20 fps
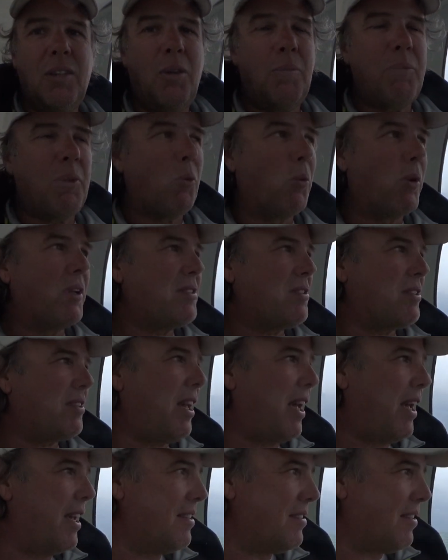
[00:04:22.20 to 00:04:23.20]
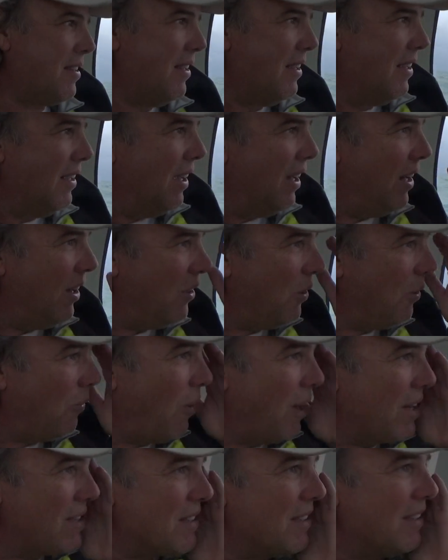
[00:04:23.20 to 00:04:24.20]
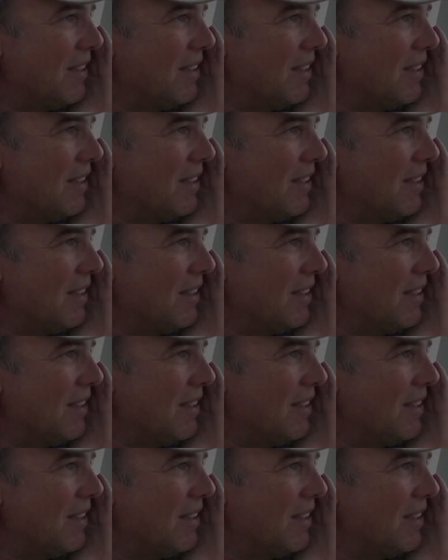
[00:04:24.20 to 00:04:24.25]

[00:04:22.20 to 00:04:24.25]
the wind stays. Otherwise,